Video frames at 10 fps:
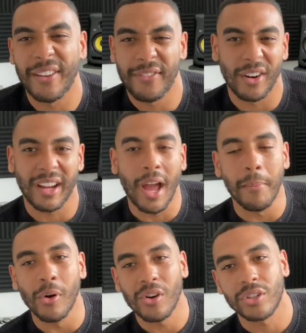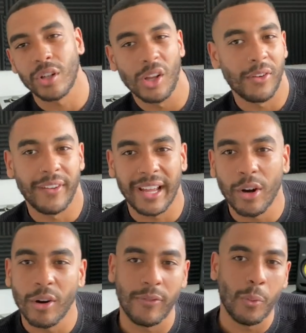If ever I get emotional or if I
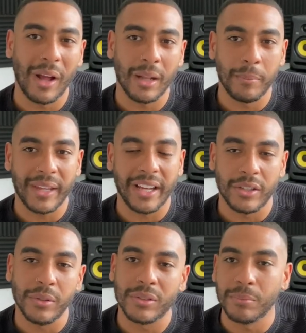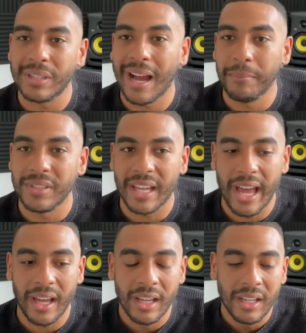get overwhelmed, I do sometimes
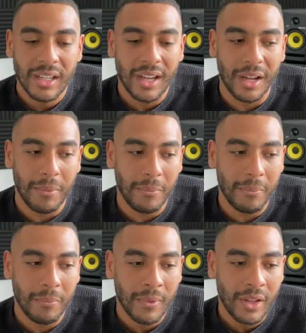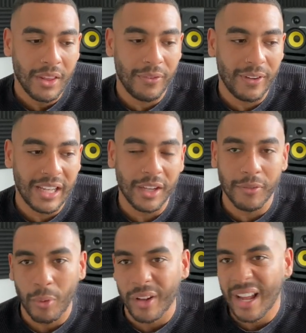get um, the feeling
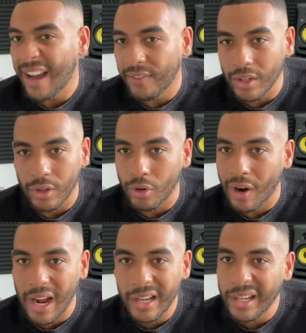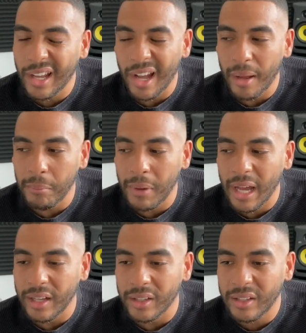of wanting to have a little cry. Um,
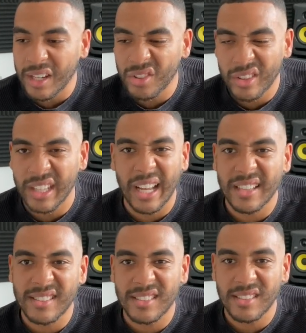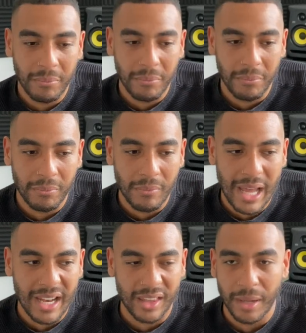and I don't think that's
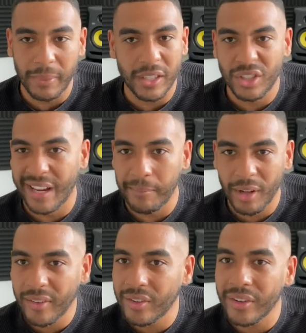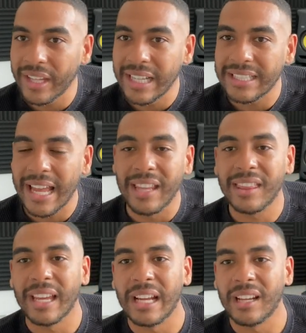anything to be ashamed of. I don't think it's
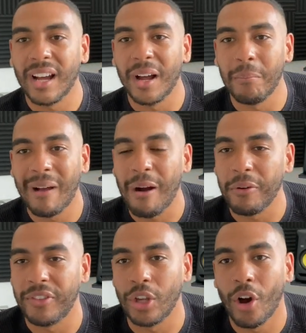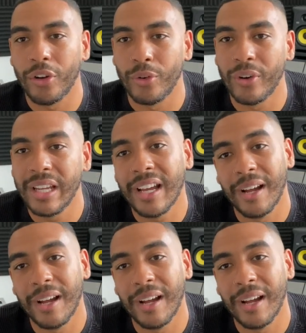anything um, out of the ordinary.